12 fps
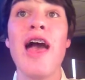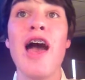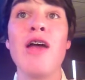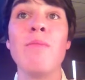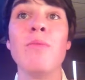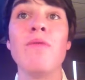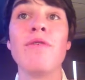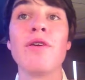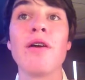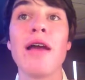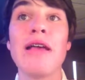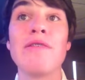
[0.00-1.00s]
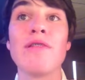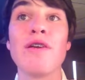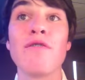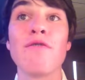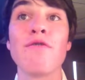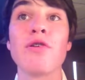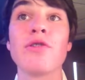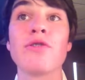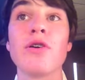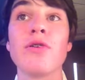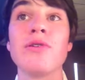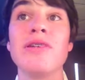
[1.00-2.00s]
and moving her hands like
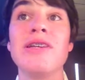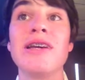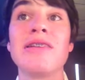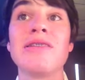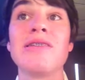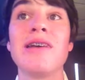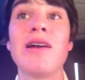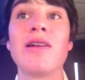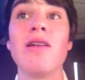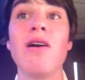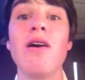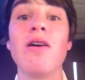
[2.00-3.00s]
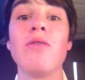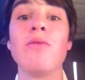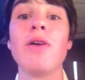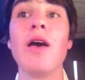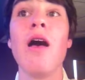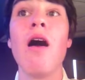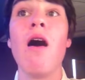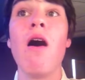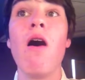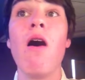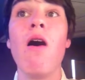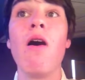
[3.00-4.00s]
Frisco, dances out along
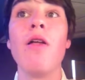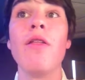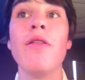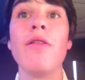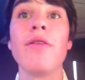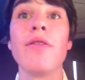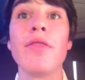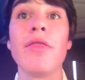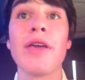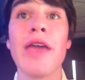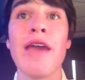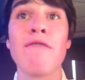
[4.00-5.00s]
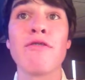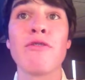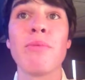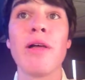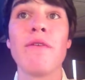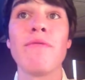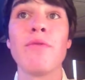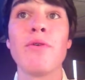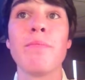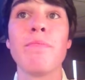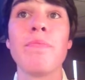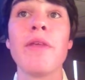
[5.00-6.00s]
on the canvas
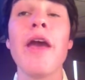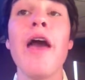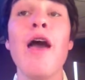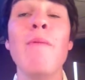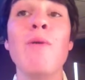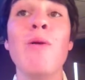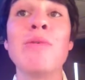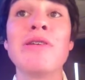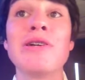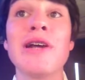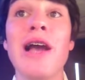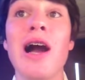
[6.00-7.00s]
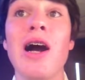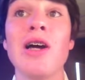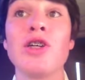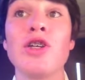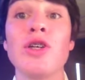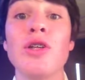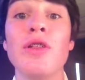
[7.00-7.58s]
platform. A momentary hush.